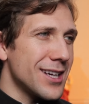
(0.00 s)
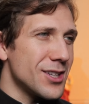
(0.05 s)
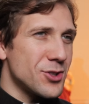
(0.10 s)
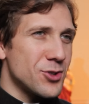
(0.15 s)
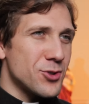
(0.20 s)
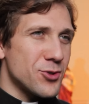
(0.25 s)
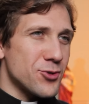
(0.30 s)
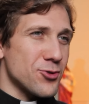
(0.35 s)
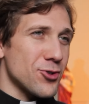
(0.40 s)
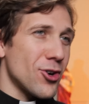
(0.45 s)
a
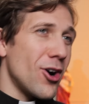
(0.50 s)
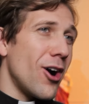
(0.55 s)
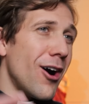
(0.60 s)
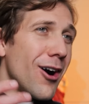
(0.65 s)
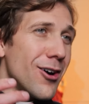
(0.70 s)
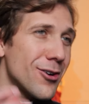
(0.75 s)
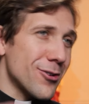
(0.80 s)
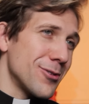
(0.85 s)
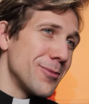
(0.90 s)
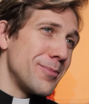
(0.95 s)

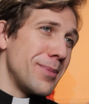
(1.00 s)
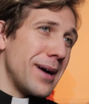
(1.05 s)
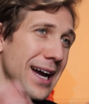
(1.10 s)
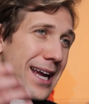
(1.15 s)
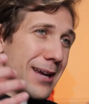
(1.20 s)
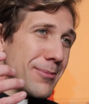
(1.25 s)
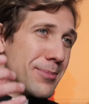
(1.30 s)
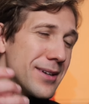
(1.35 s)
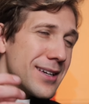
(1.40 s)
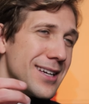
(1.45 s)
straw or a
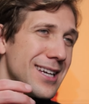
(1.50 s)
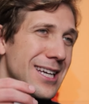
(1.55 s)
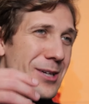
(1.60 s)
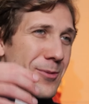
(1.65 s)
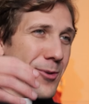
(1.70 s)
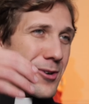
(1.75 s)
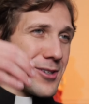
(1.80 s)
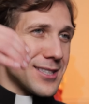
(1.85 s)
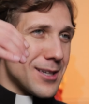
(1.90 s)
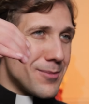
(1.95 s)
pipe
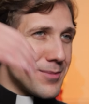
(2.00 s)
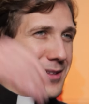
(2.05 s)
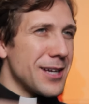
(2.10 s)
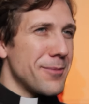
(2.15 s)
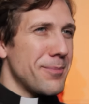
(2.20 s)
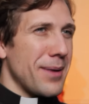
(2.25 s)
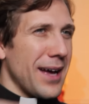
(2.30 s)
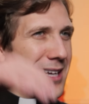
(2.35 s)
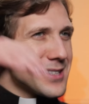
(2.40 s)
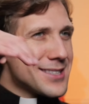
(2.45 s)
where something
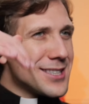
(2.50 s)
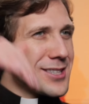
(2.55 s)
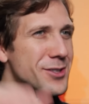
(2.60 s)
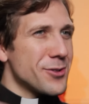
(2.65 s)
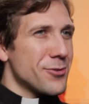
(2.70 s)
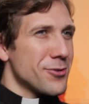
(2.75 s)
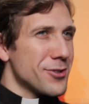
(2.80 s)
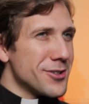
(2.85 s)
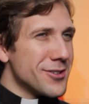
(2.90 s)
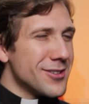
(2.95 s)
passes
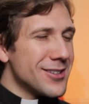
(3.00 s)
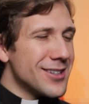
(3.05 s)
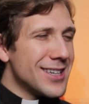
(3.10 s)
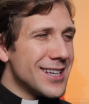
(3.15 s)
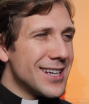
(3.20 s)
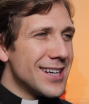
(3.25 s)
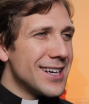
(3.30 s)
through.